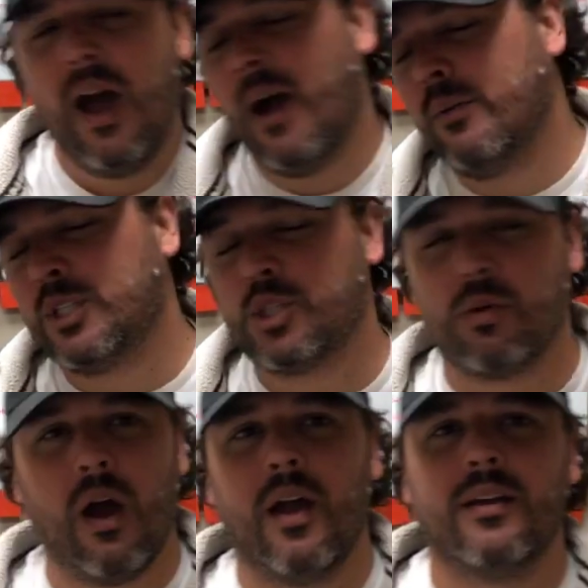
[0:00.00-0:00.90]
I always
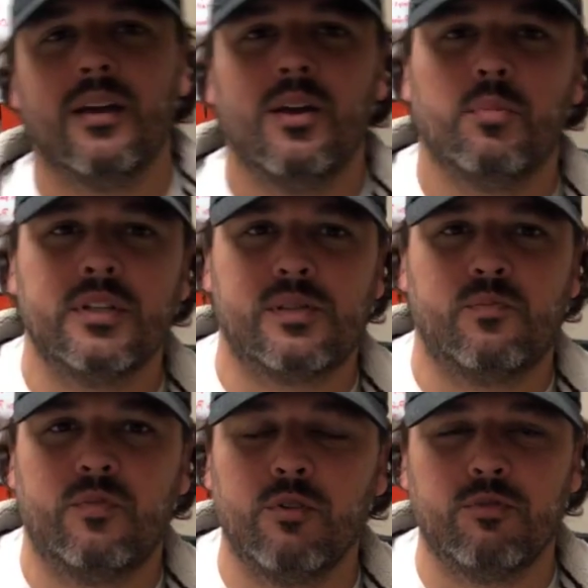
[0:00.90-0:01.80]
try, but
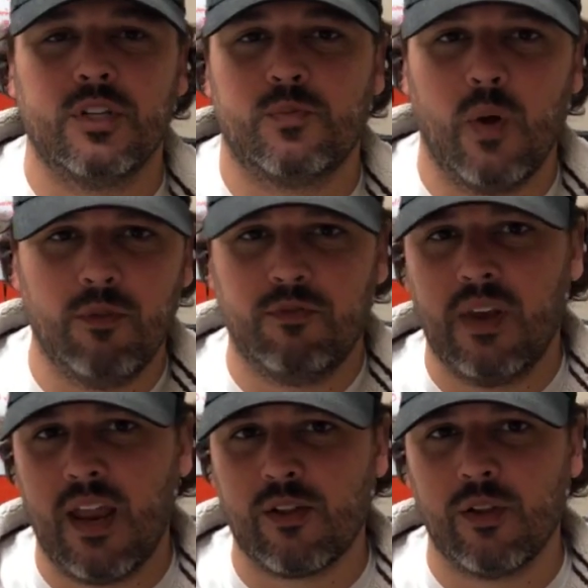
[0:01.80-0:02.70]
feel free to spell it
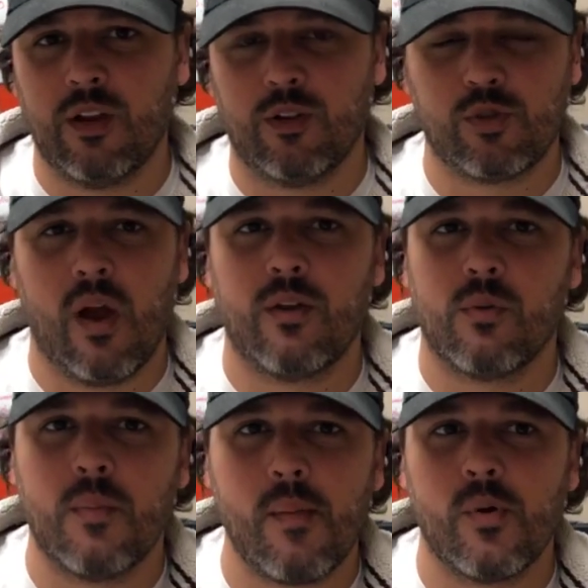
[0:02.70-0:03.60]
phonetically, and I'll try to
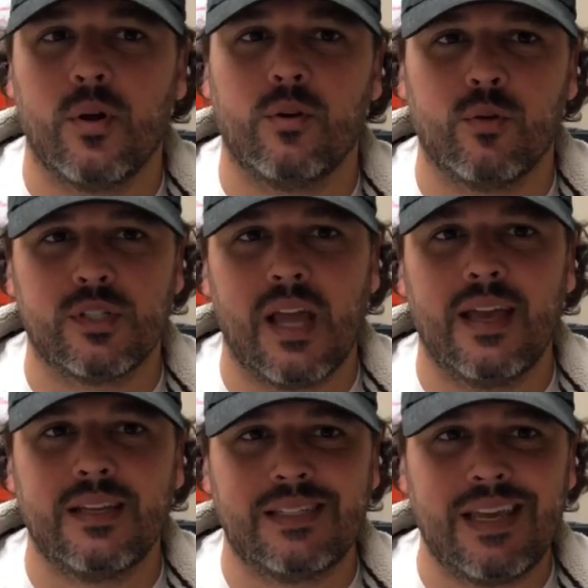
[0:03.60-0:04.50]
remember it or
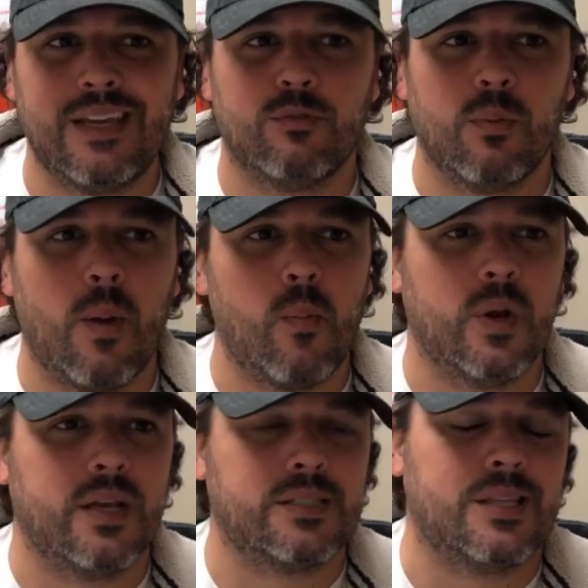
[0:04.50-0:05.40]
say it and remember it
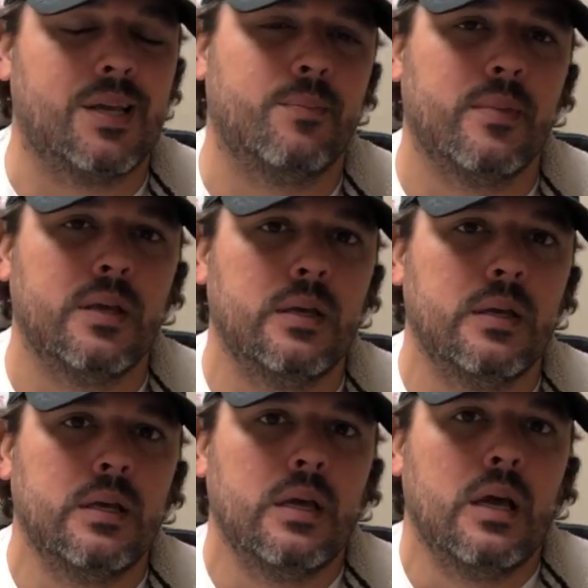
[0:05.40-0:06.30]
next time.
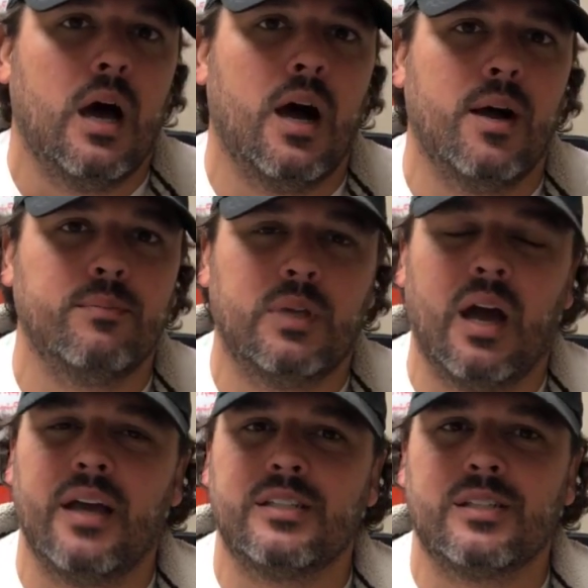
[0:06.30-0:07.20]

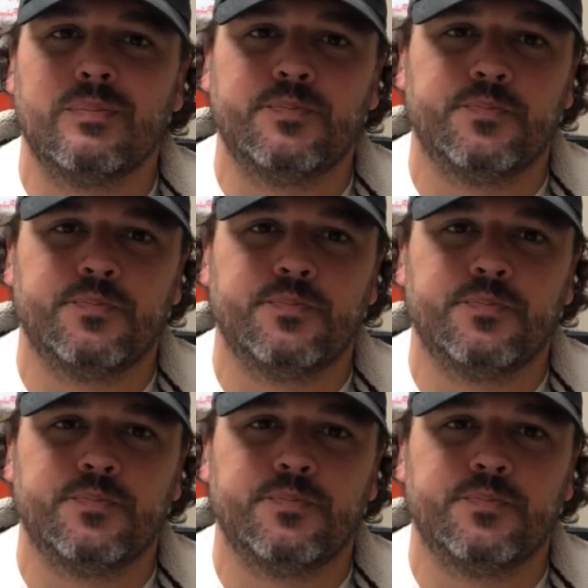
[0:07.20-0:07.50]
Guys,